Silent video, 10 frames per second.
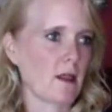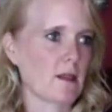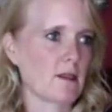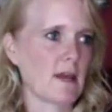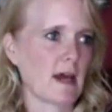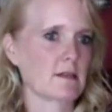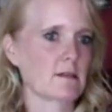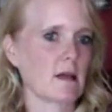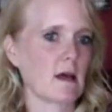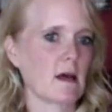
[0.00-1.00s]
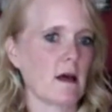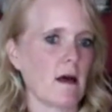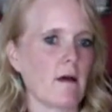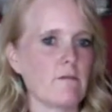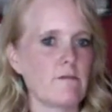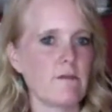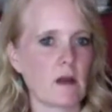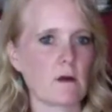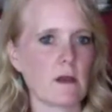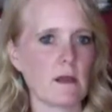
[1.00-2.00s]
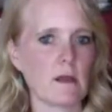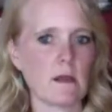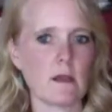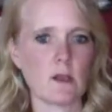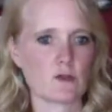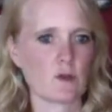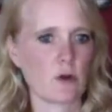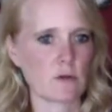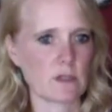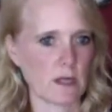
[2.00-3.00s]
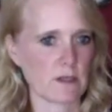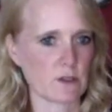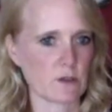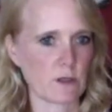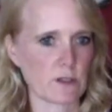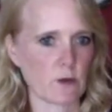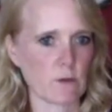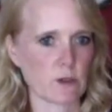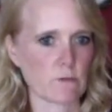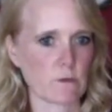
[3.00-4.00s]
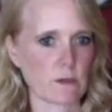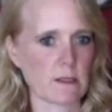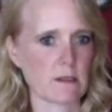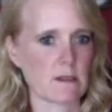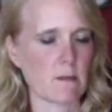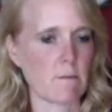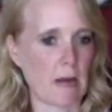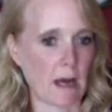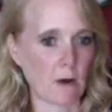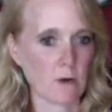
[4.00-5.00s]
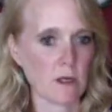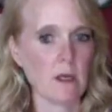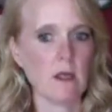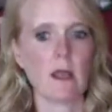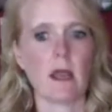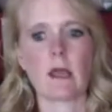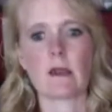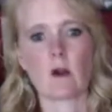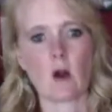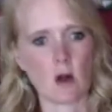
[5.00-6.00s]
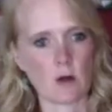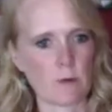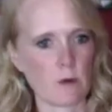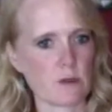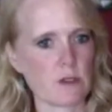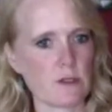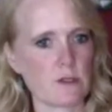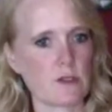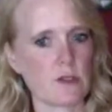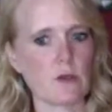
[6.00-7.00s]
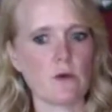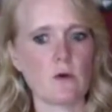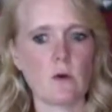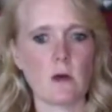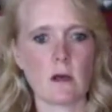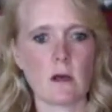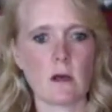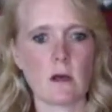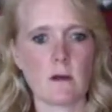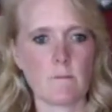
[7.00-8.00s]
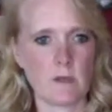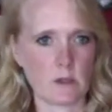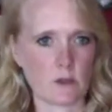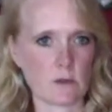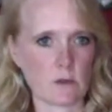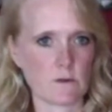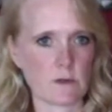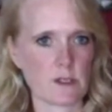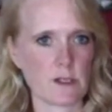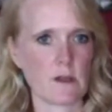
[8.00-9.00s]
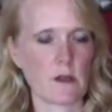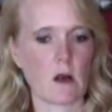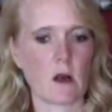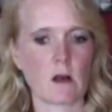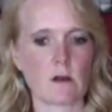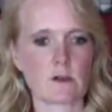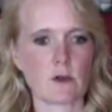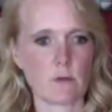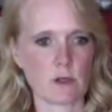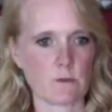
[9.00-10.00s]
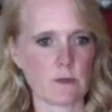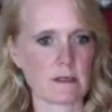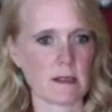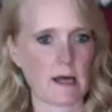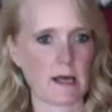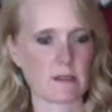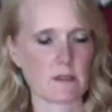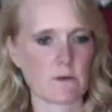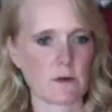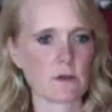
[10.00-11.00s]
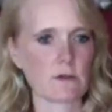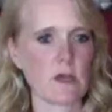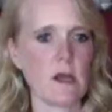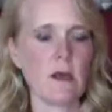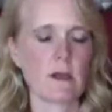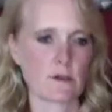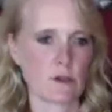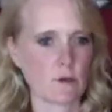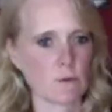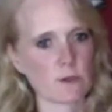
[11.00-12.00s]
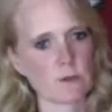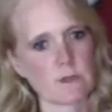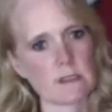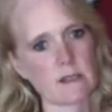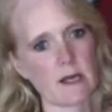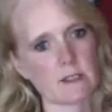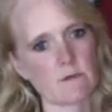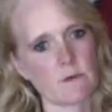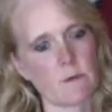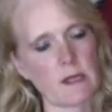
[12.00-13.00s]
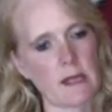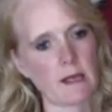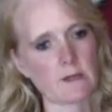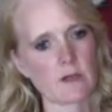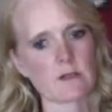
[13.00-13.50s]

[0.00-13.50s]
that's a very intro touch to what total motion release is about. And there are approaches to the adult version. There are total motion release classes for adults. There's total motion release classes for pediatrics.